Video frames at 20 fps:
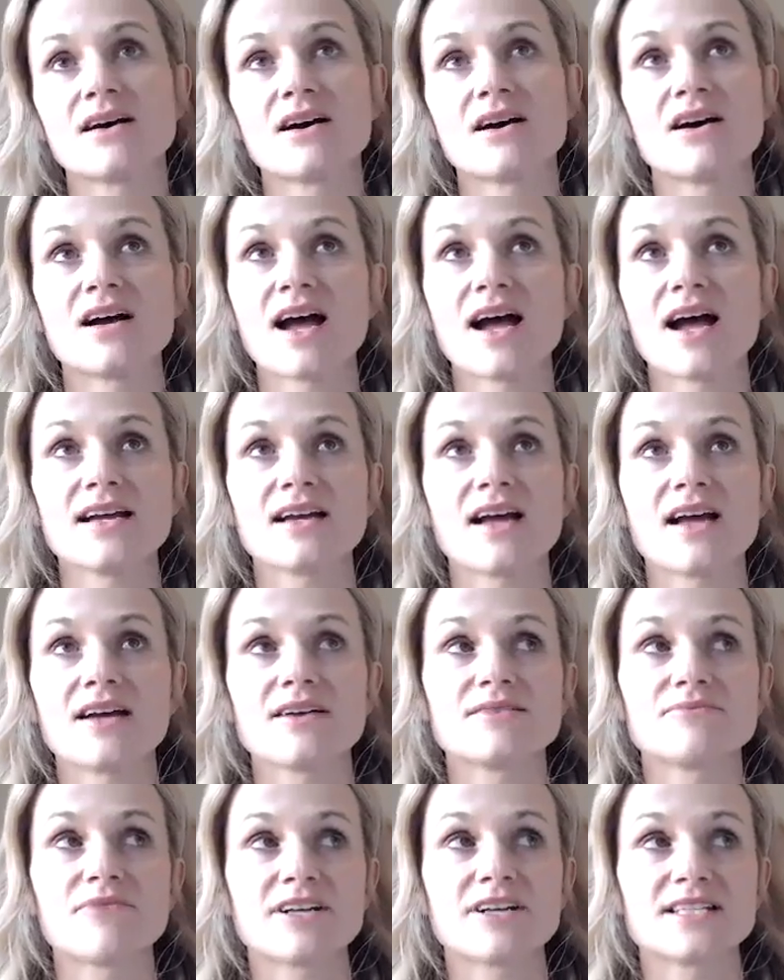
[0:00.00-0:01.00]

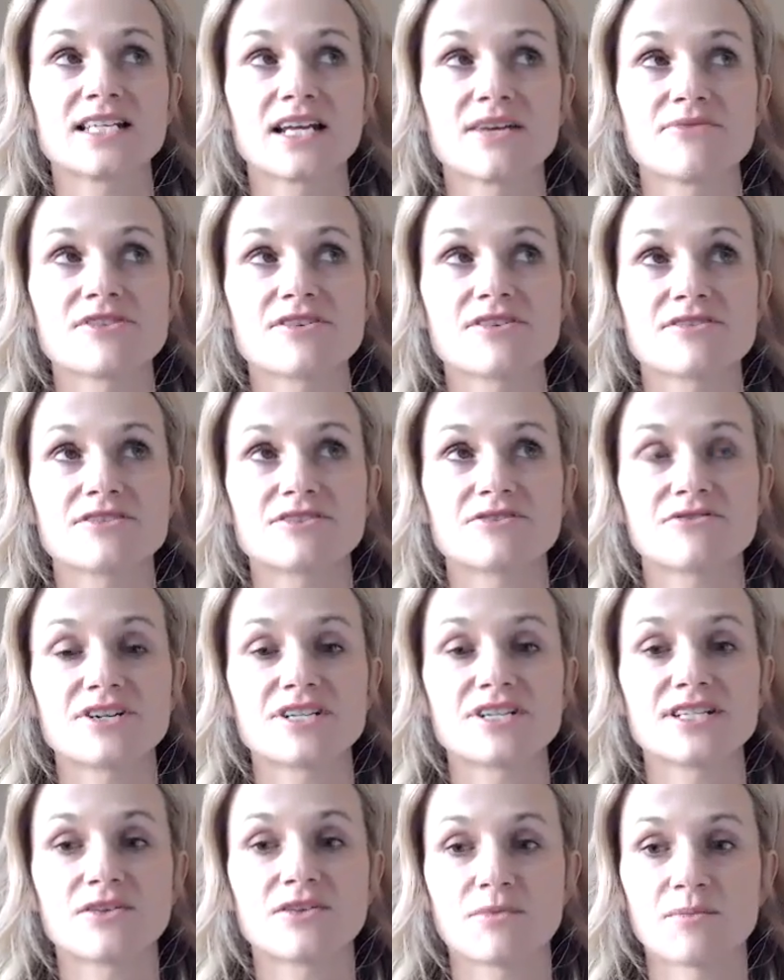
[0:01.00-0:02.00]
I resonate with your
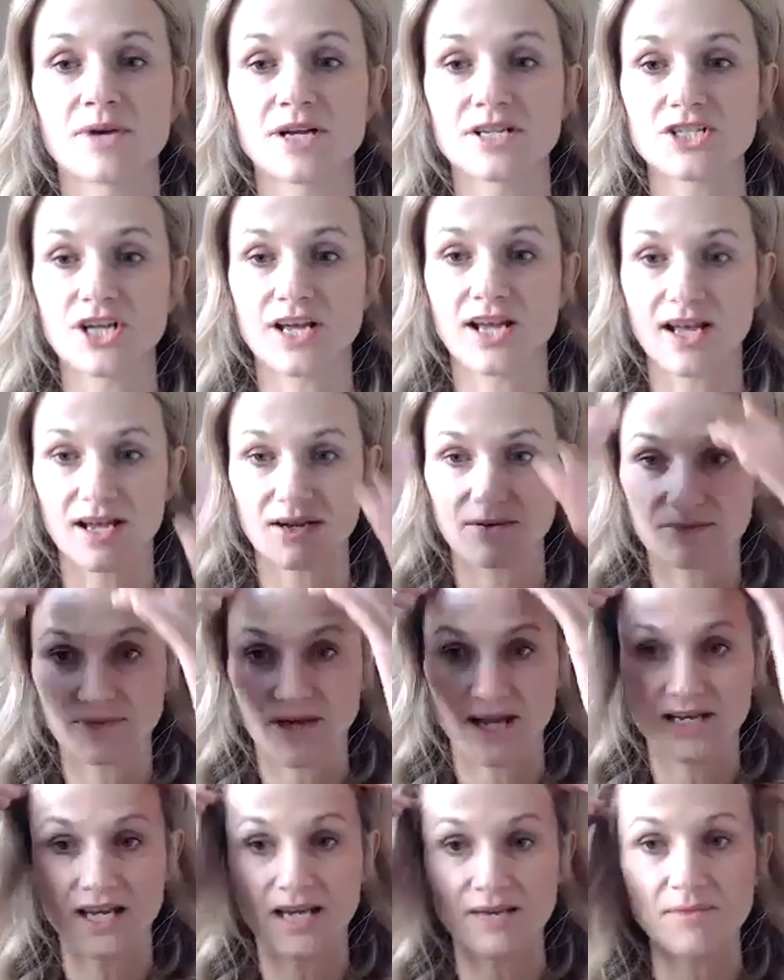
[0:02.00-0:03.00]
story so much.
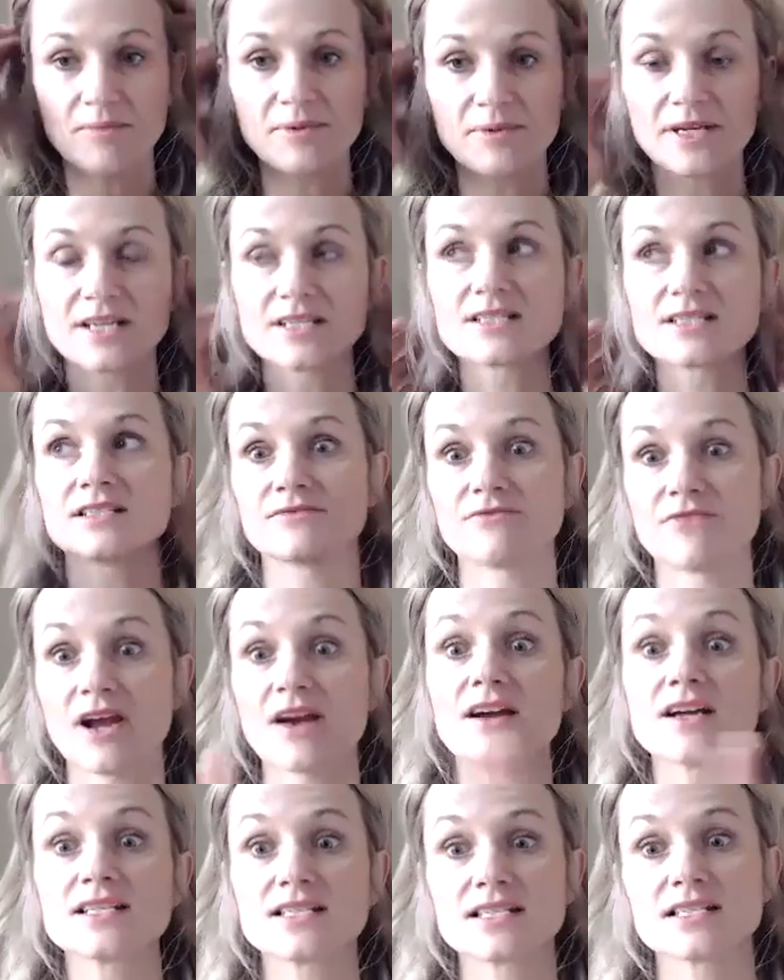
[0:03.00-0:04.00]
I came up against
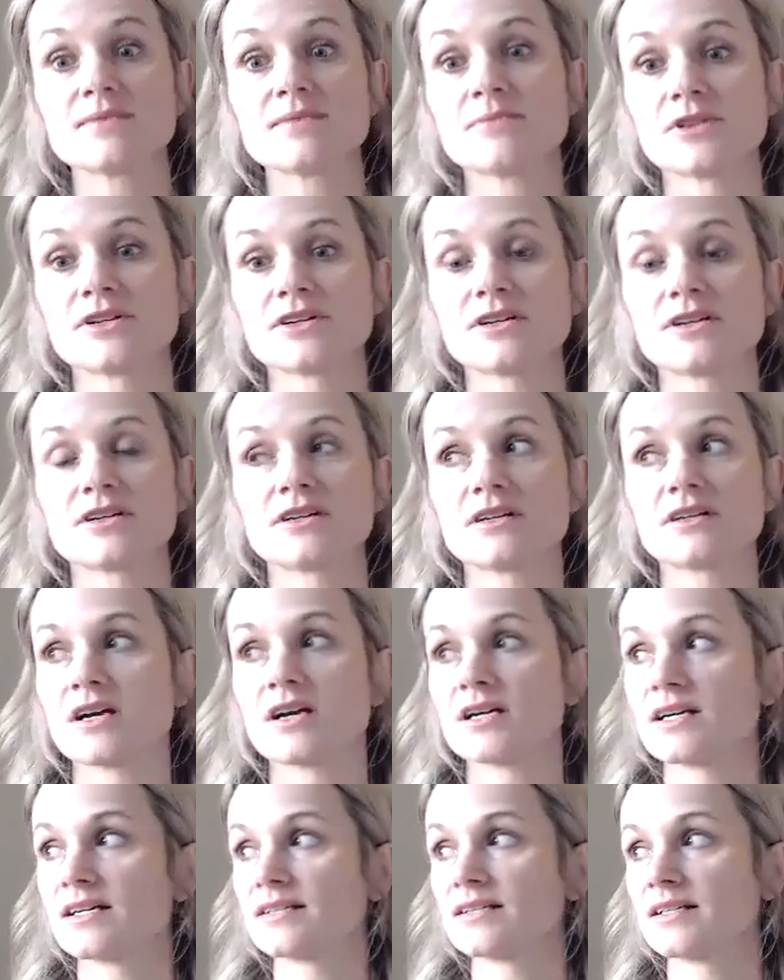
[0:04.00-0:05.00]
very similar
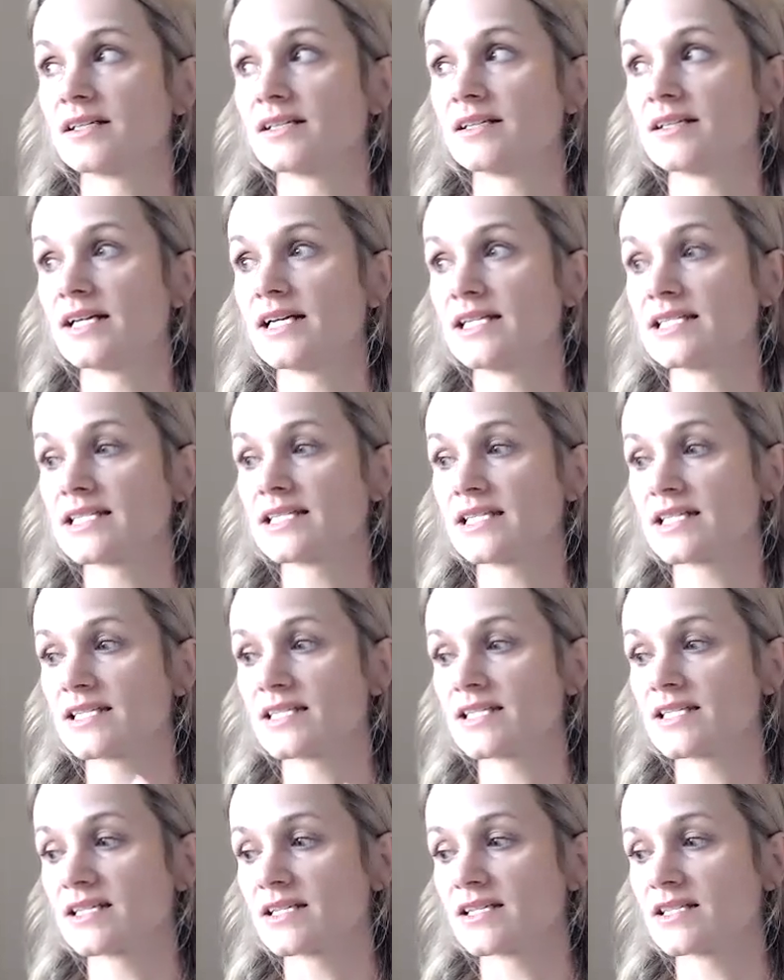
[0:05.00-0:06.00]

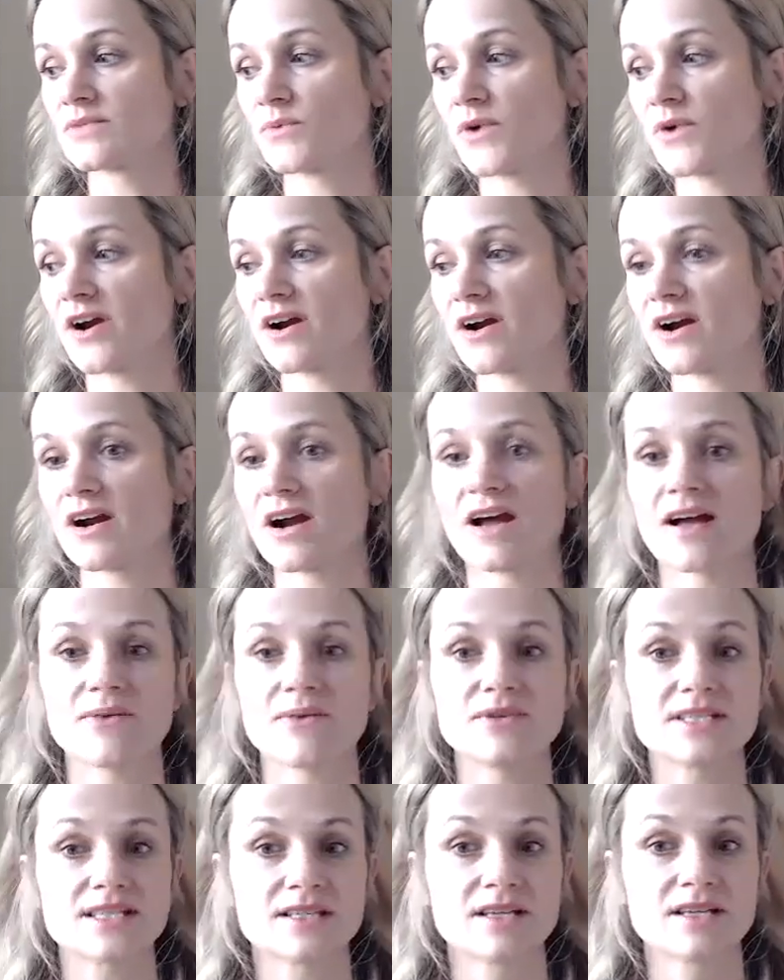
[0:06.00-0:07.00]
incidences where
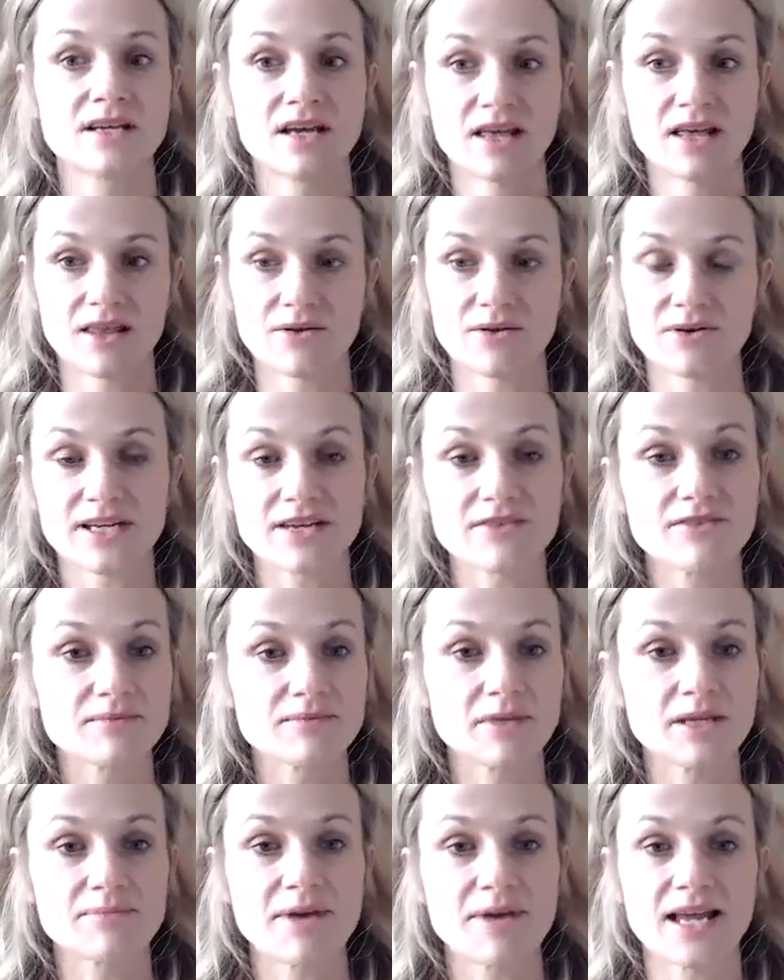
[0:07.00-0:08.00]
they were giving
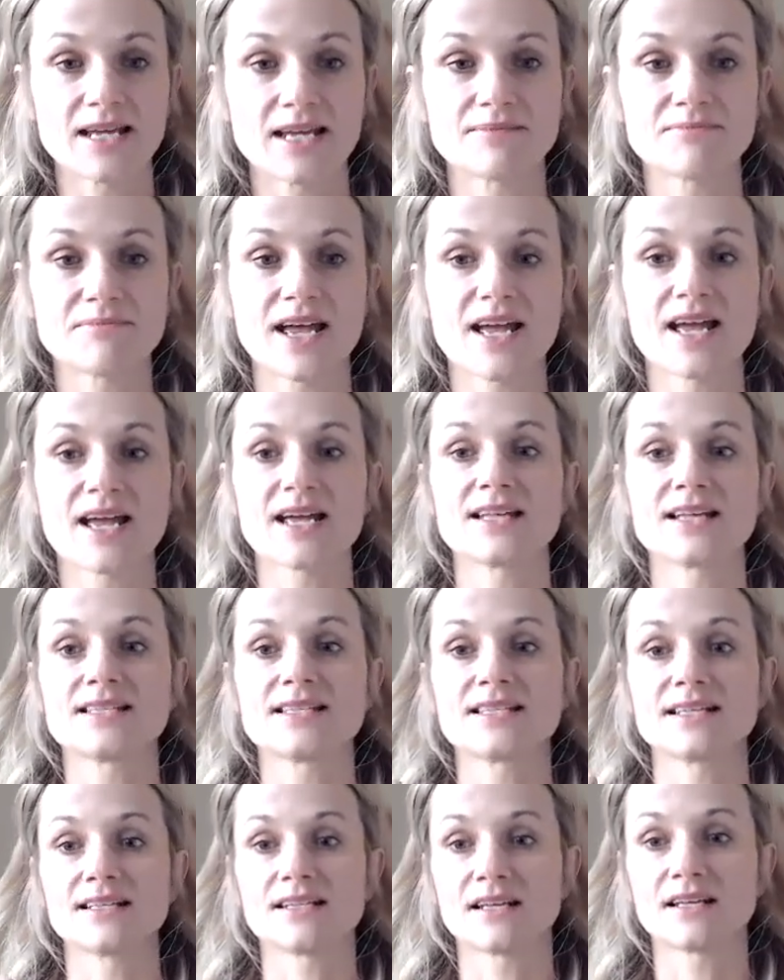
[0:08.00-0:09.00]
me pain
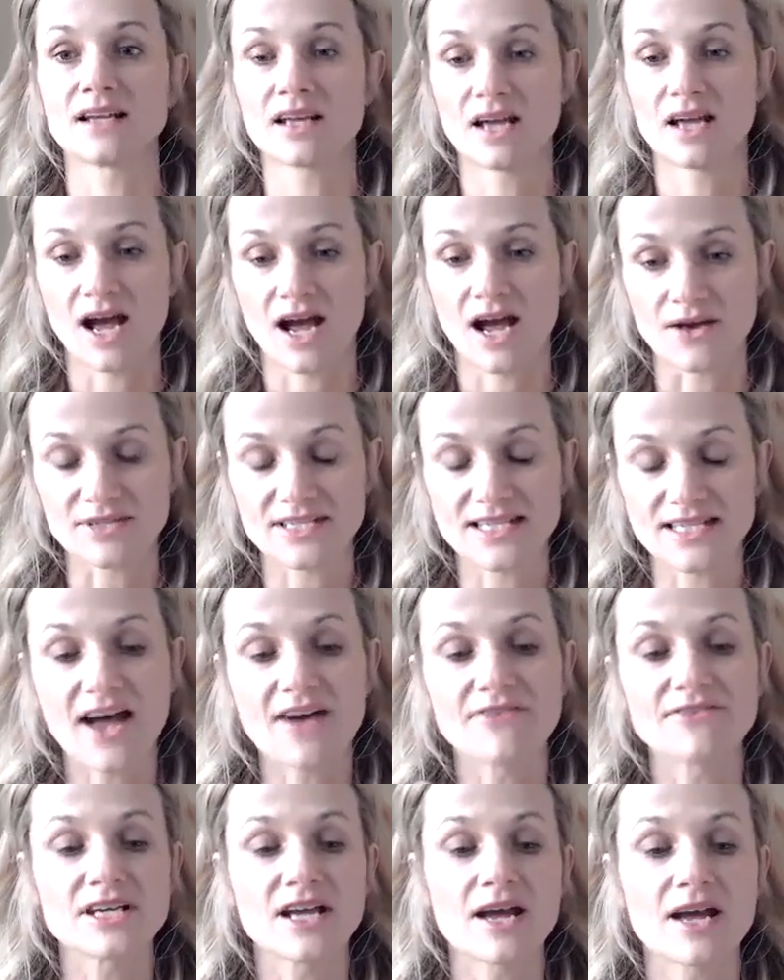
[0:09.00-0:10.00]
meds, and I was
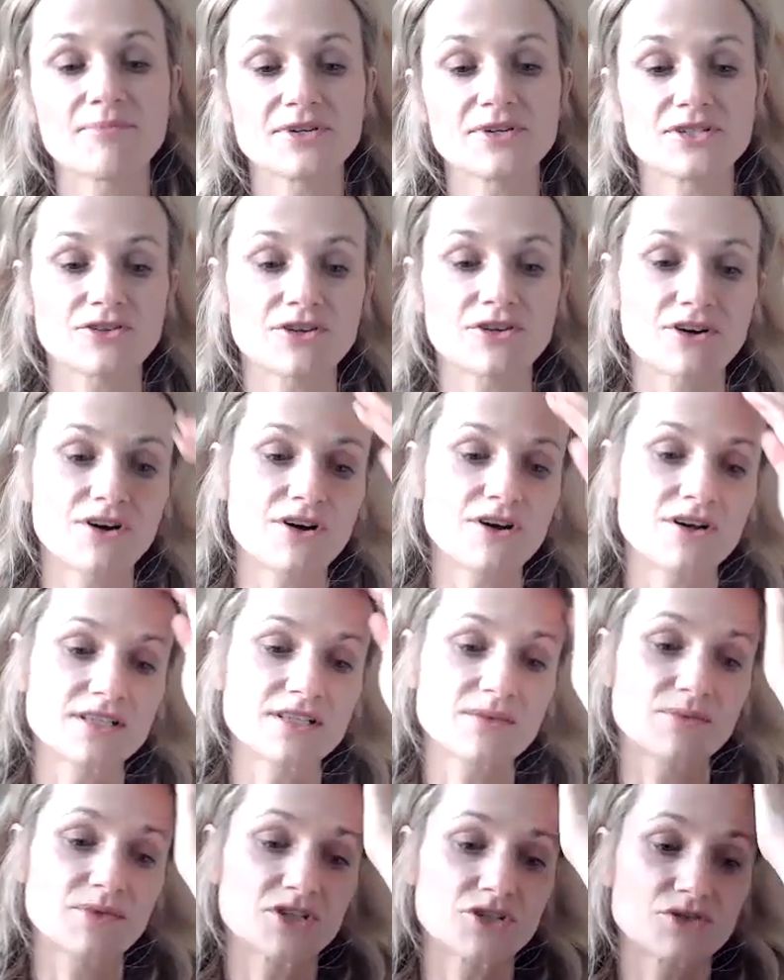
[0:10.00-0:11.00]
having
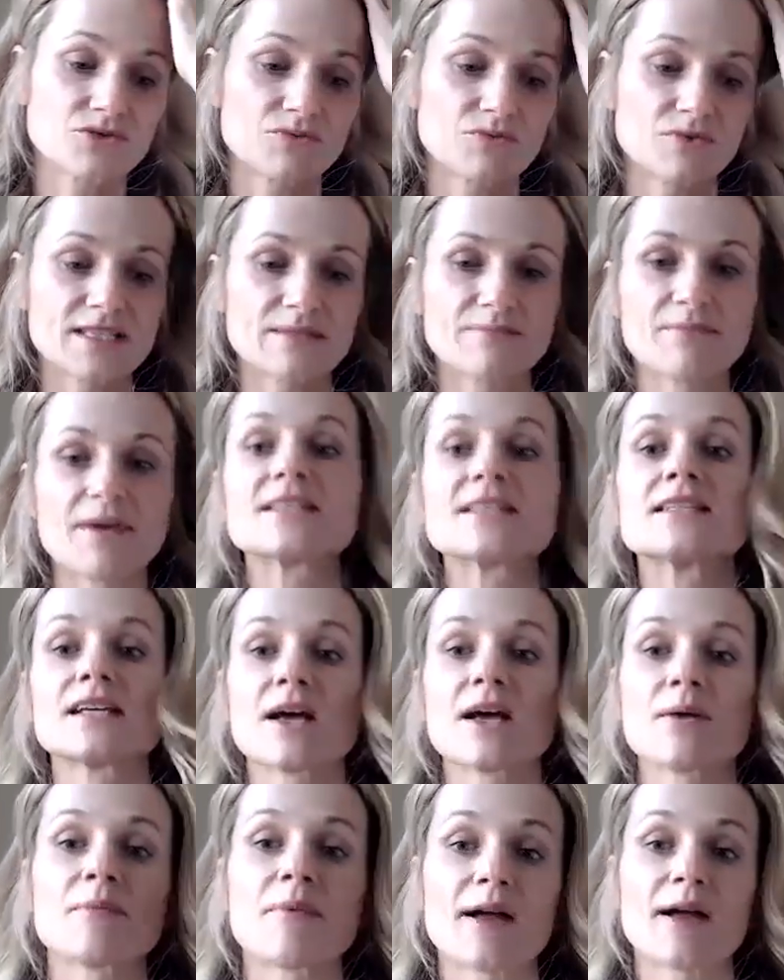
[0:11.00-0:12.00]
epidurals, which was
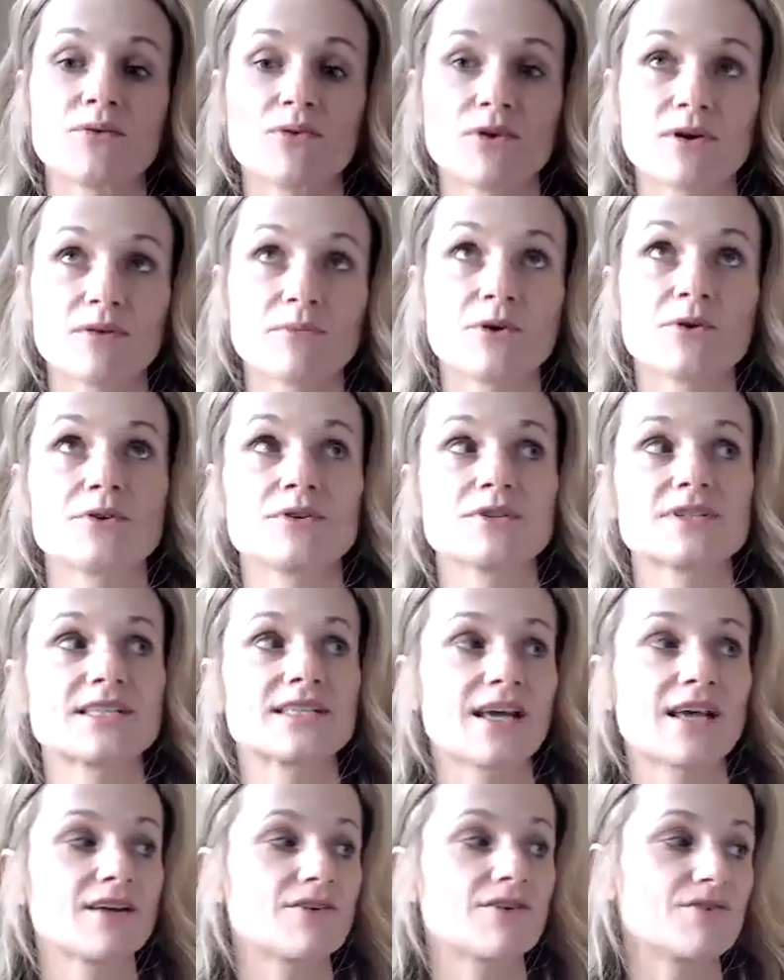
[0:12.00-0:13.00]
messing up my hormonal
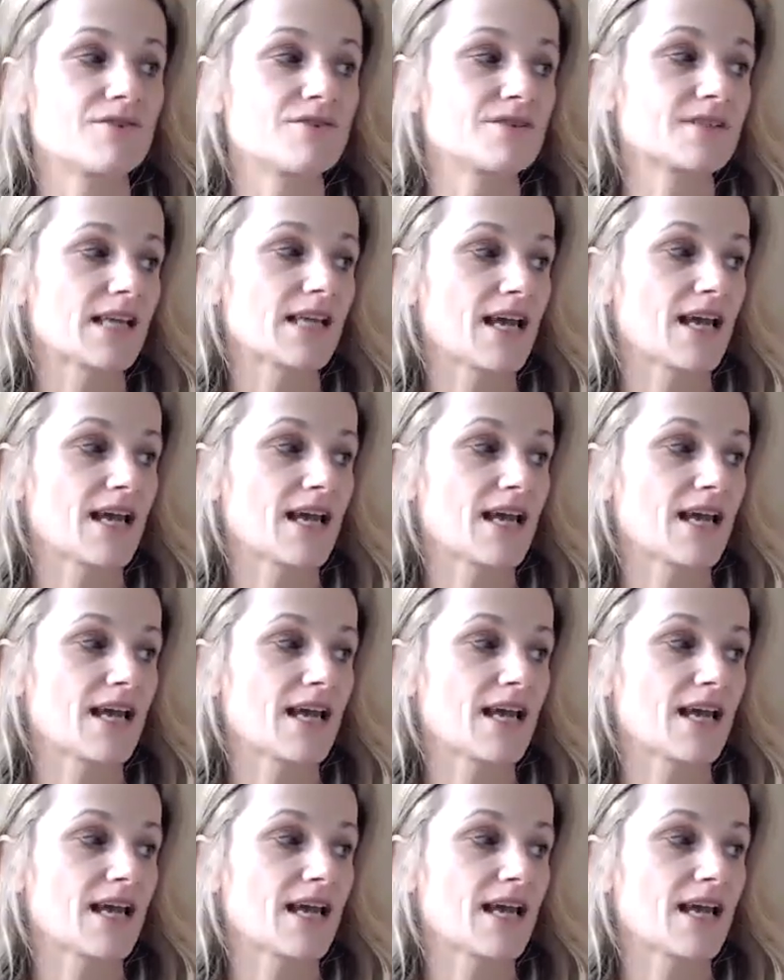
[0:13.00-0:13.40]
cycles.